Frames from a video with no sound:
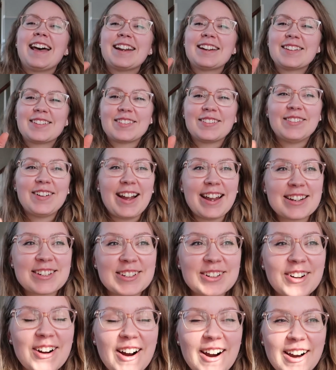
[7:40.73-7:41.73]
that is way
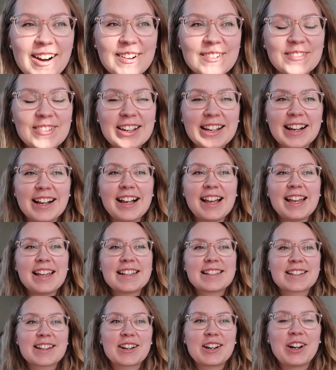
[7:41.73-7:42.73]
too hard
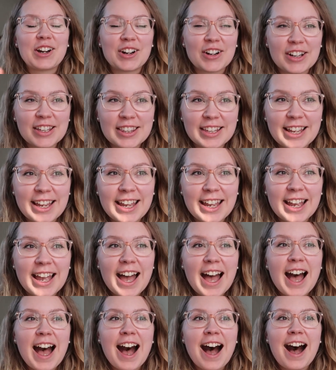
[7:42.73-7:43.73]
because currently
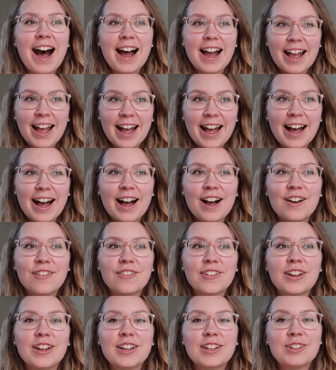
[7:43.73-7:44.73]
I
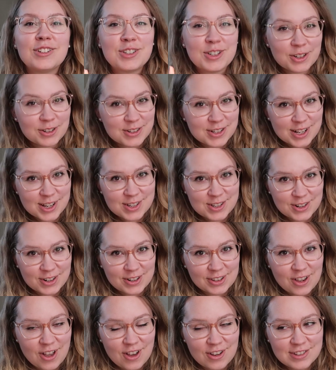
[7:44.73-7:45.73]
have two
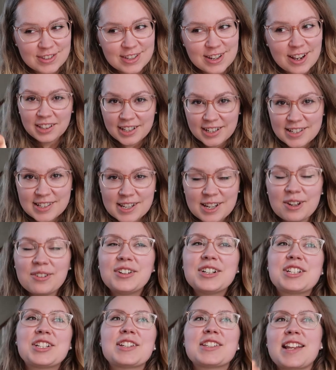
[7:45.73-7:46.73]
sister-in-laws. Lindsay,
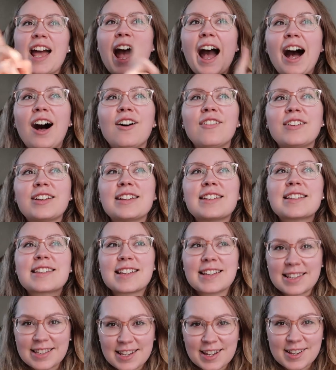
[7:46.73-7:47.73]
which is
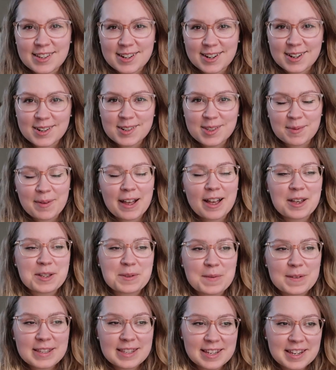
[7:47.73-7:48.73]
Alvin's sister, so my
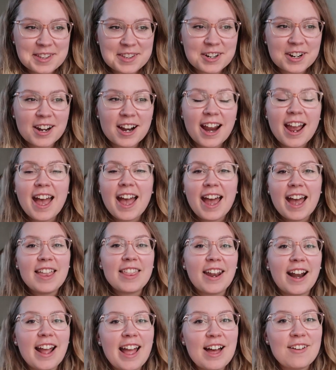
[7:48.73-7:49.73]
husband's sister, and
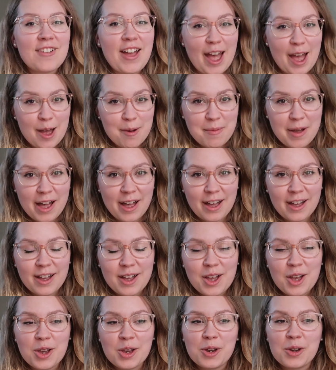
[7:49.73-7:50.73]
then I have Emma,
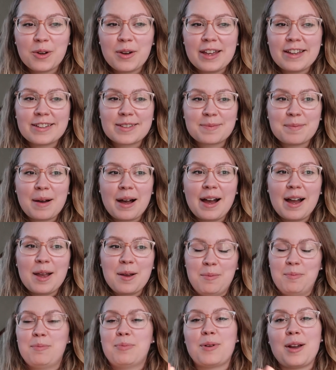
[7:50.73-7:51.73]
who is
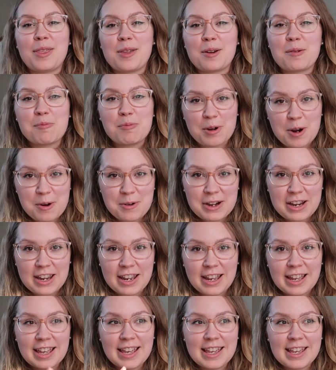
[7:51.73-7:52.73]
my brother
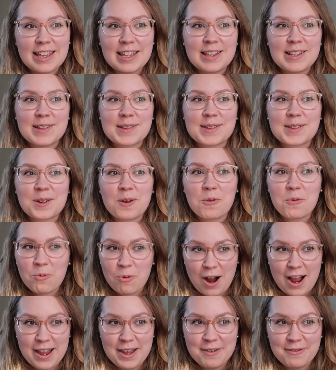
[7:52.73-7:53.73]
Brody, his
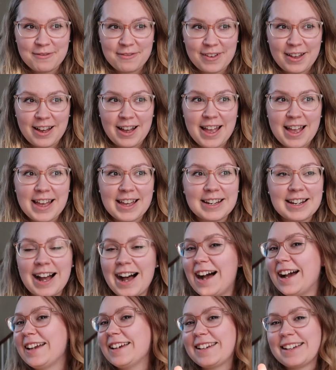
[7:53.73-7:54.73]
wife. And
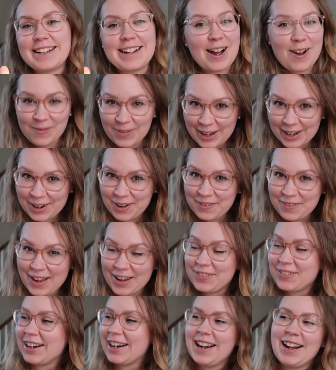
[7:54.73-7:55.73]
I cannot pick a
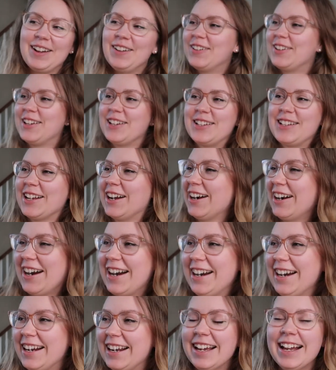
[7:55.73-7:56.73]
favorite, I'm
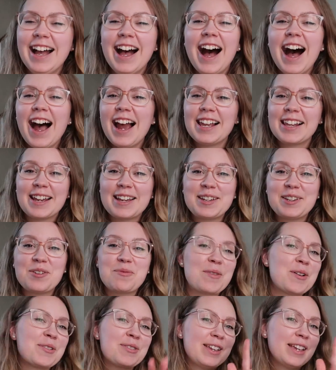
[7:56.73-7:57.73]
sorry. I like
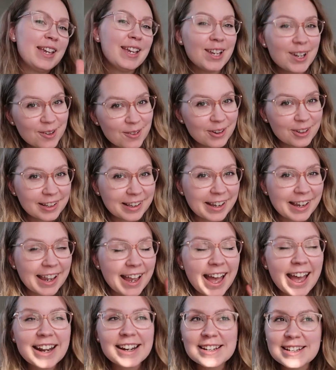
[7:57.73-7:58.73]
you both equally
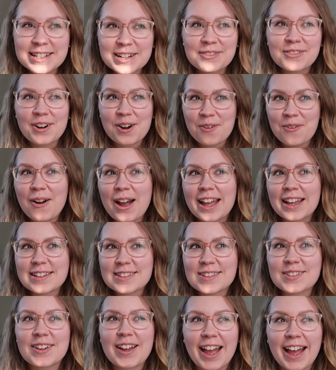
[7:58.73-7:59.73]
and in different
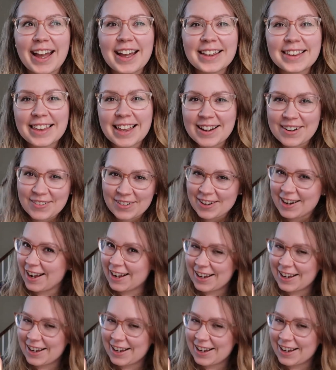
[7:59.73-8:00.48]
ways, okay? Like we're